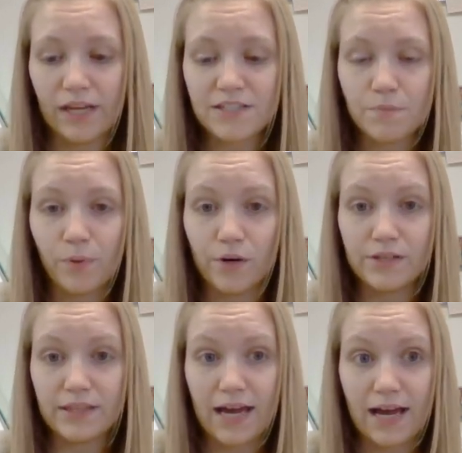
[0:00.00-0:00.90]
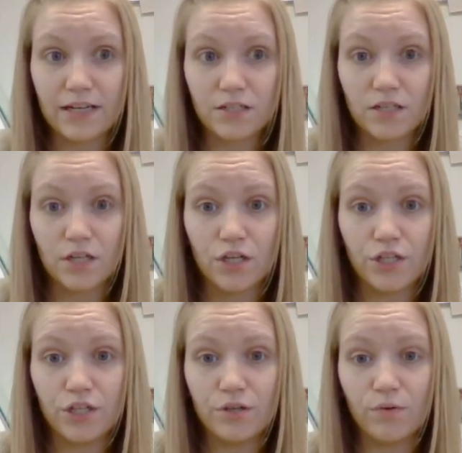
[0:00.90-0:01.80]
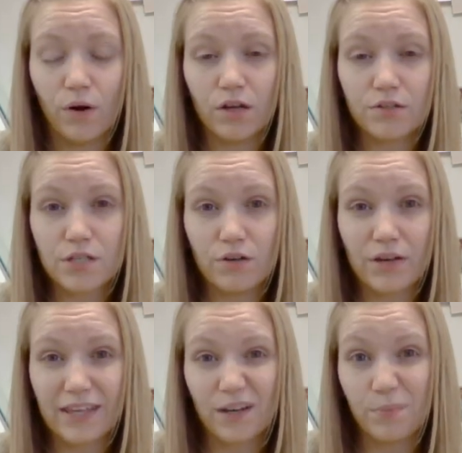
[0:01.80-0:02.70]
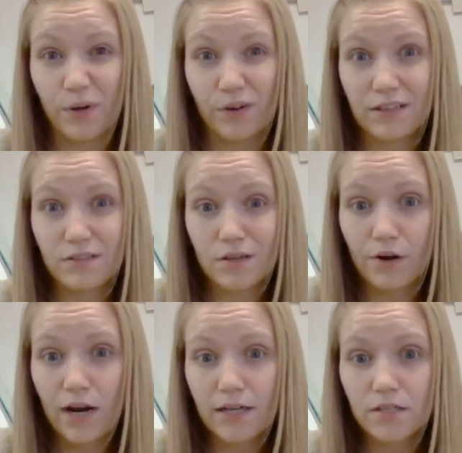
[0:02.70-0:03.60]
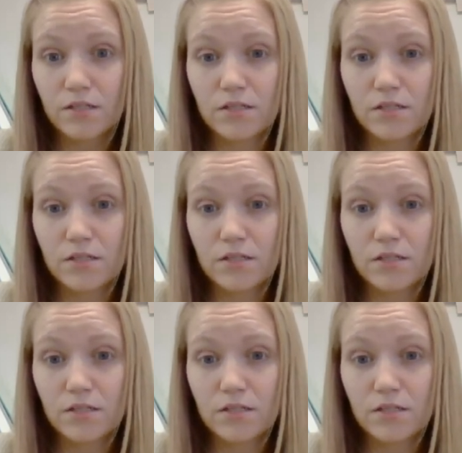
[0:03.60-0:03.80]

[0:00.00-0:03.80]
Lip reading: It's important that you also get their pronouns correct.